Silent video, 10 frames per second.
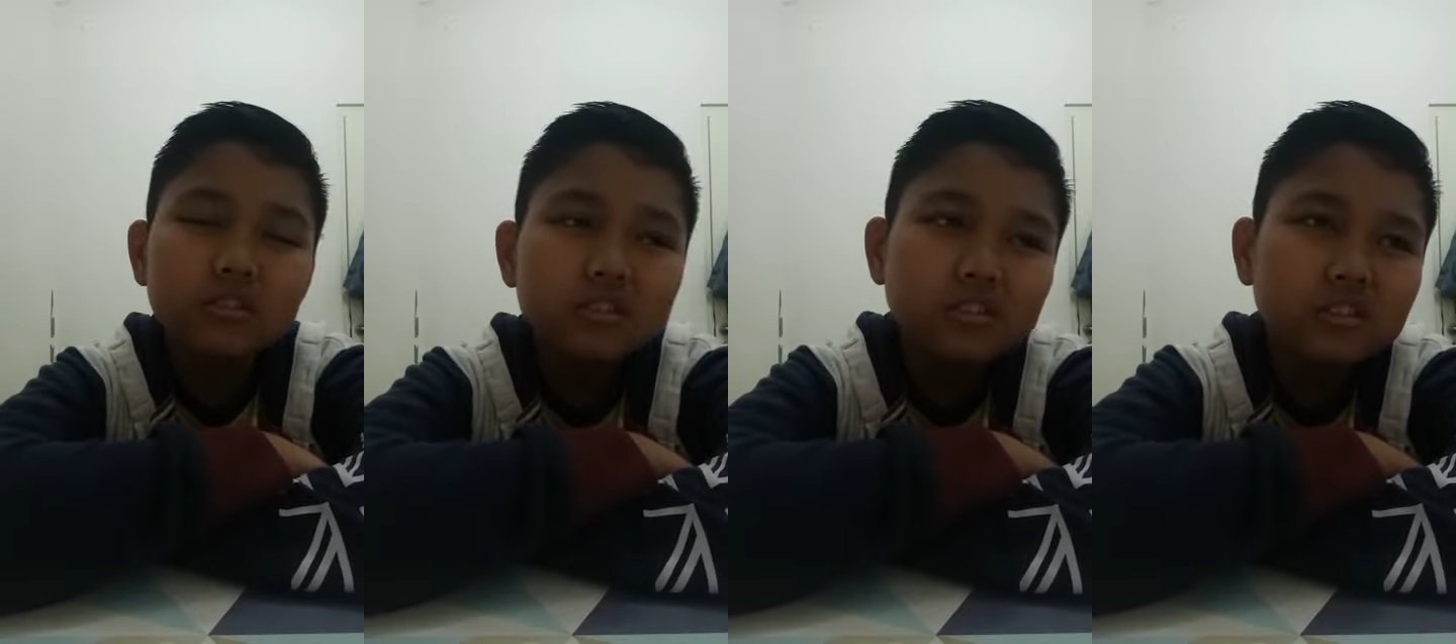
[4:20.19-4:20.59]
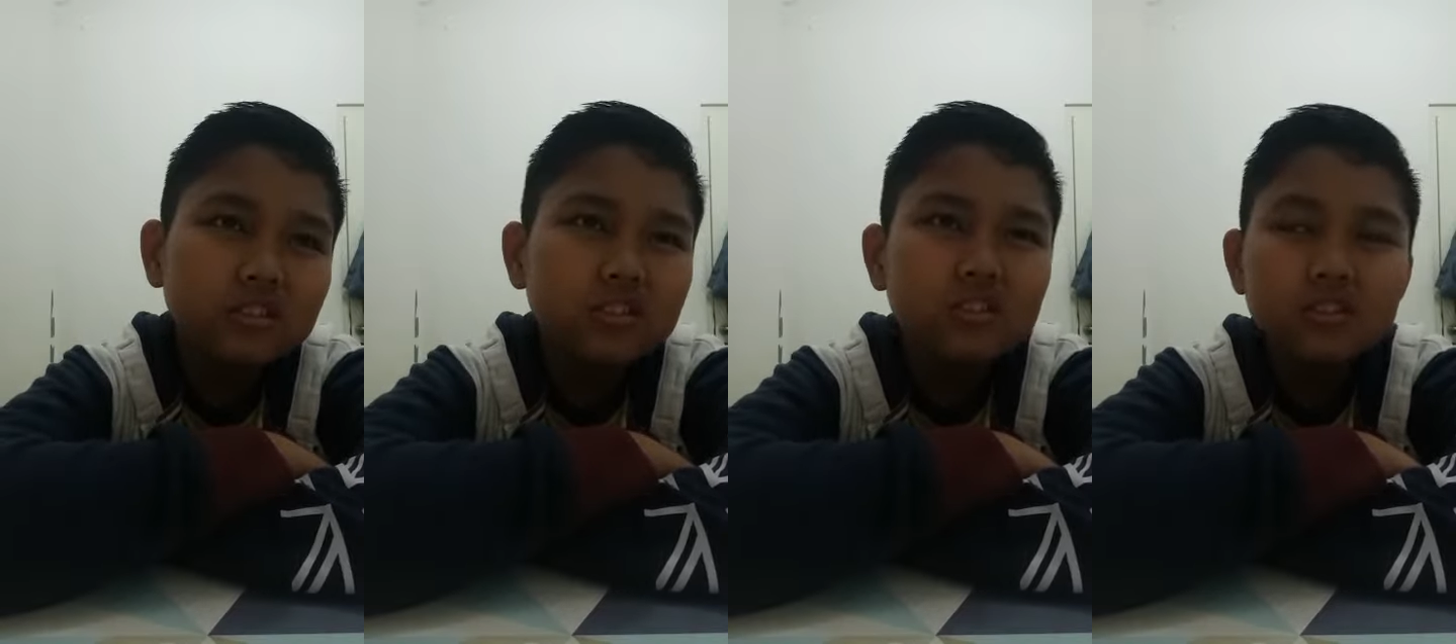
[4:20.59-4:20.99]

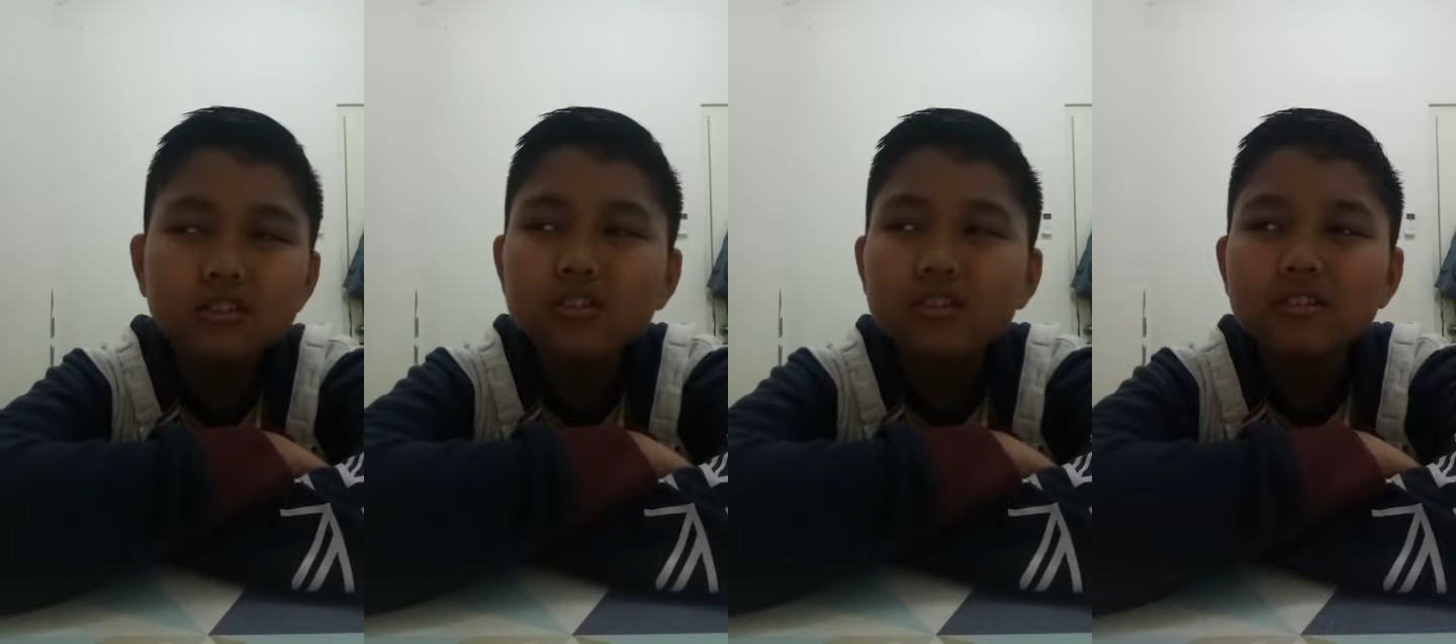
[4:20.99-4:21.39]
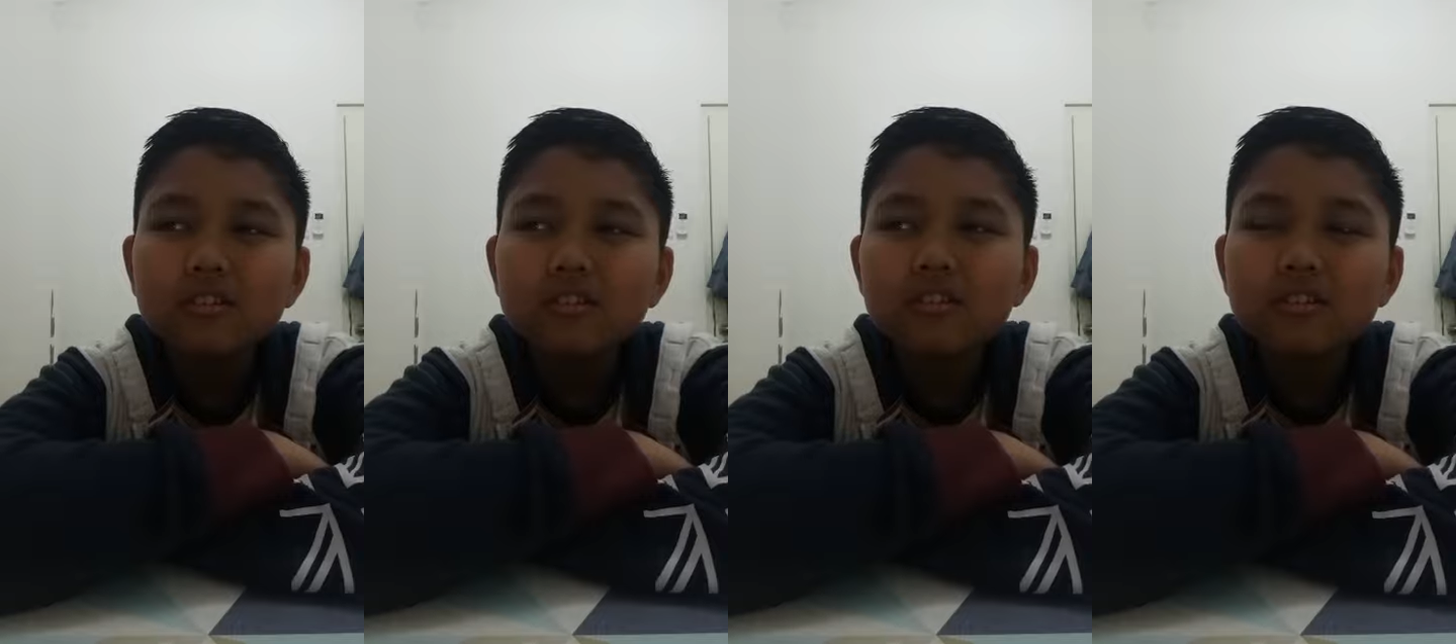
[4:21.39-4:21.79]
theaters
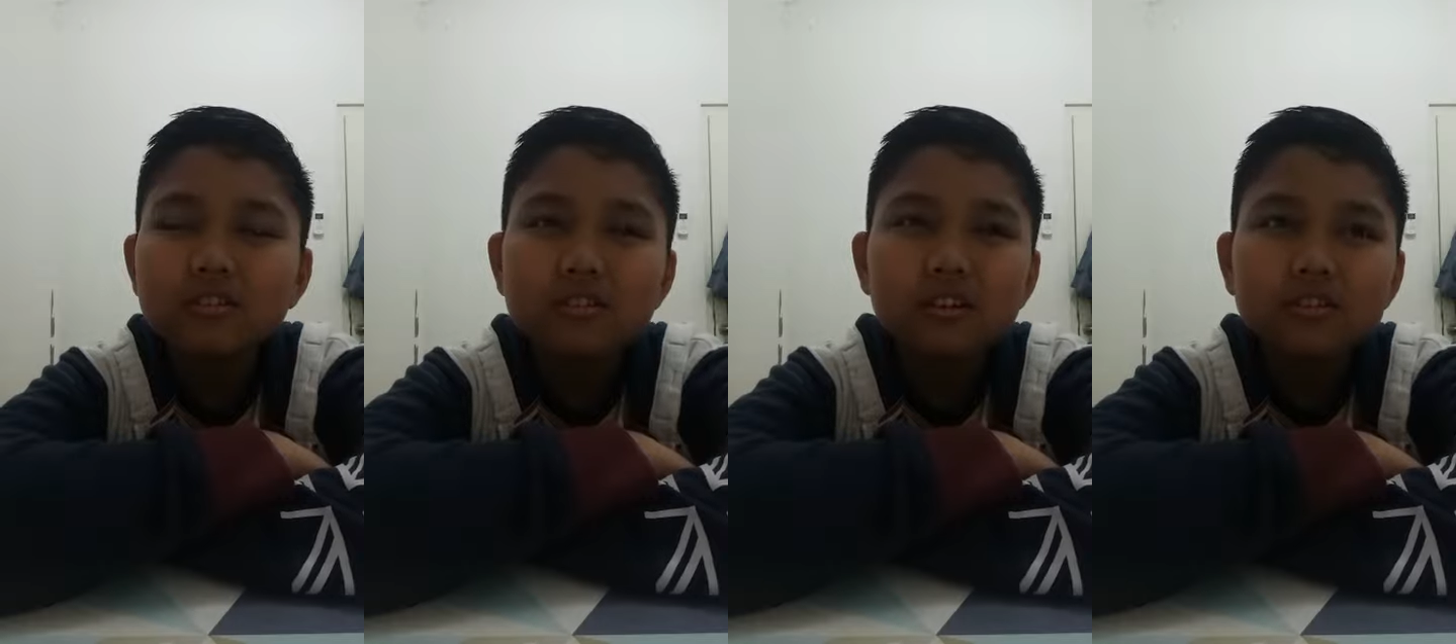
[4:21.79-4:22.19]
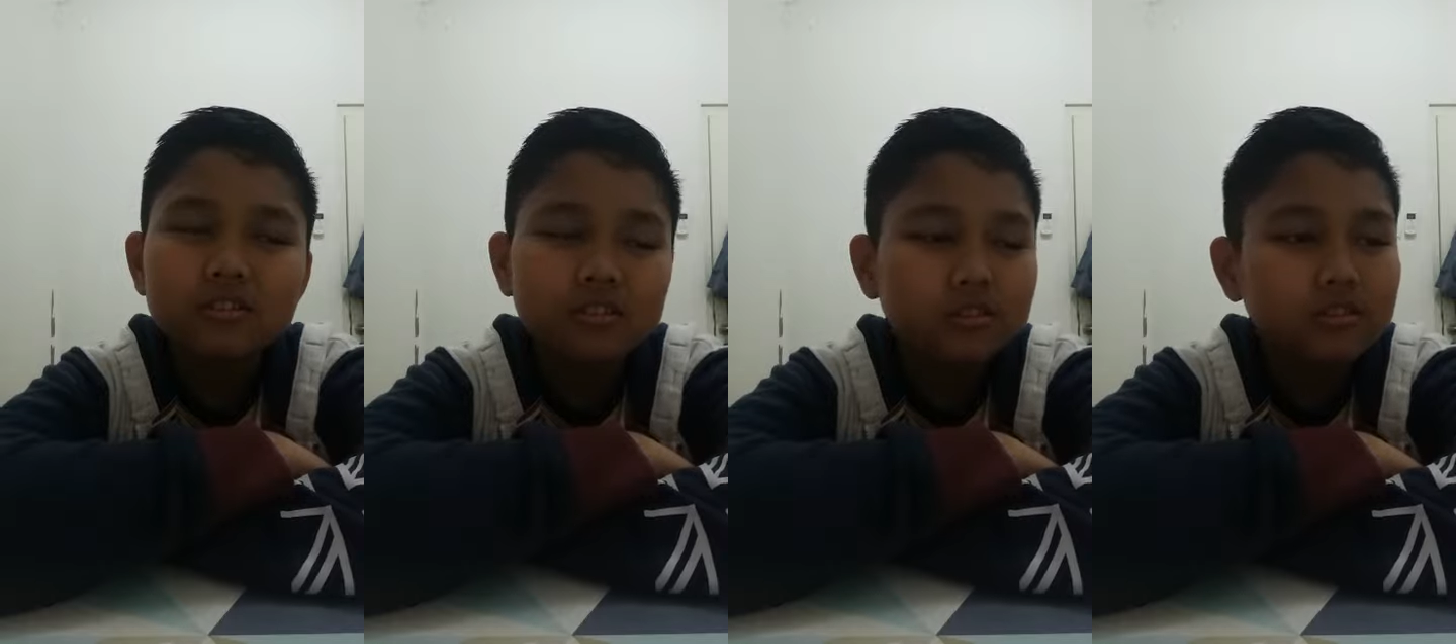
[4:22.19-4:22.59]
or the
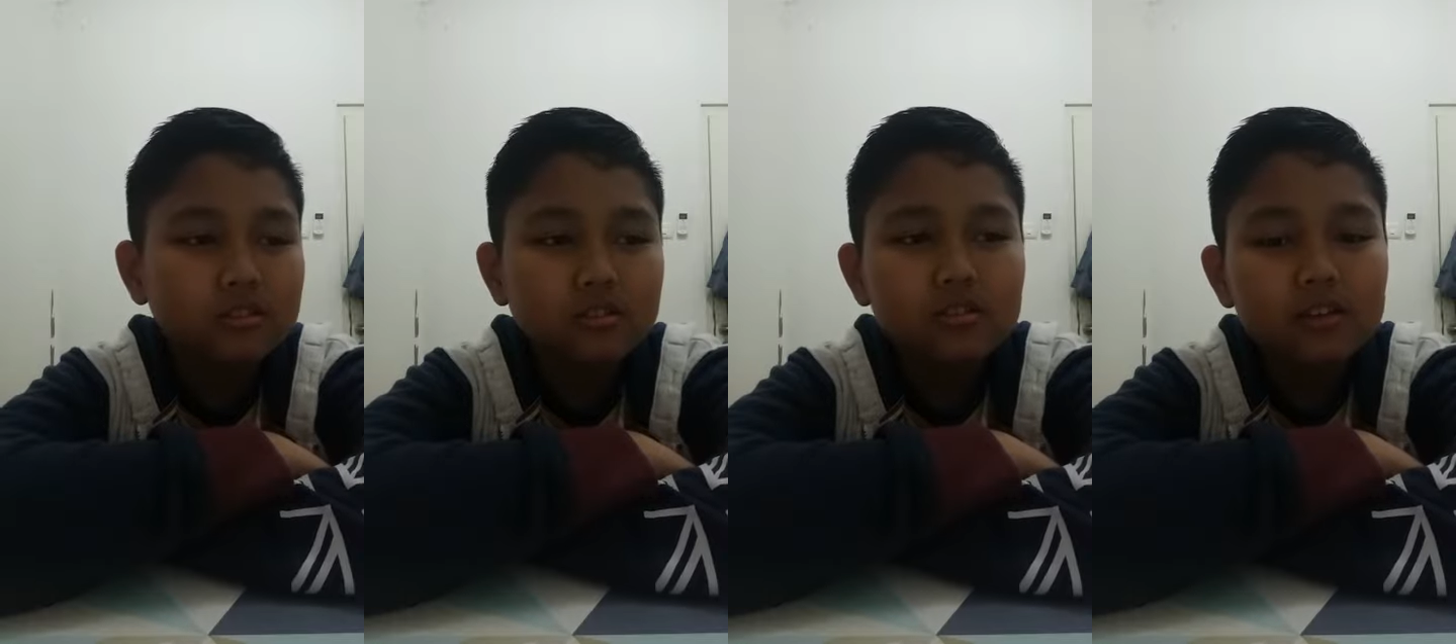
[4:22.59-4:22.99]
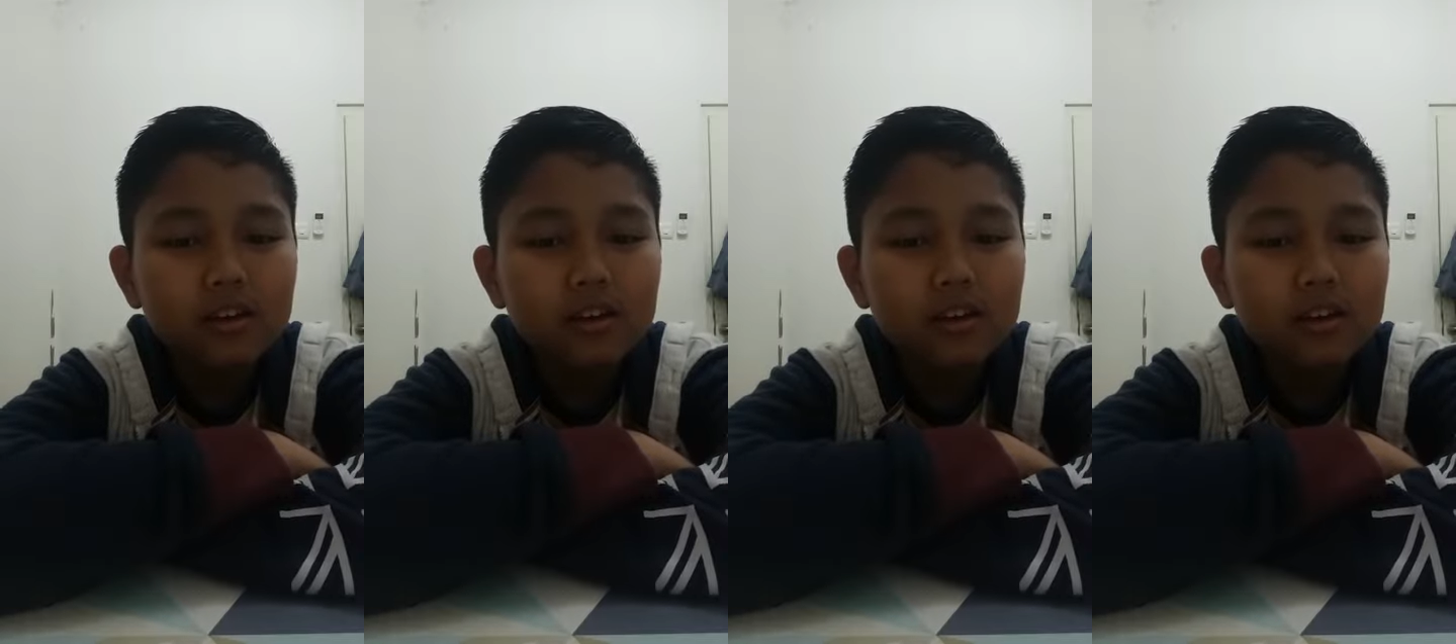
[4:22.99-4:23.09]
others.